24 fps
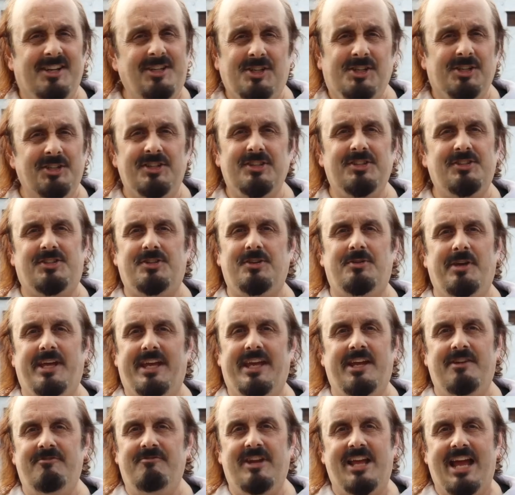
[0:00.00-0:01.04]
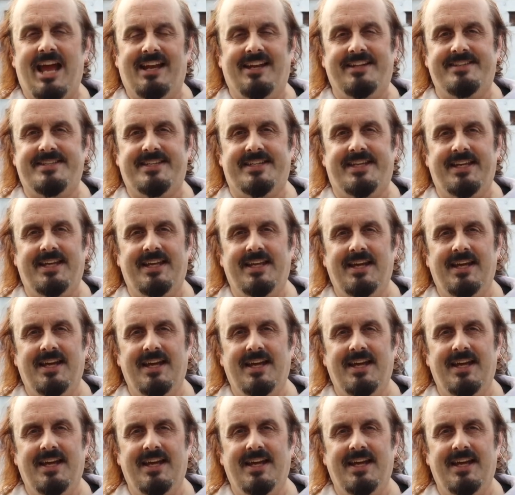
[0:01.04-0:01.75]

couldn't do it in reality.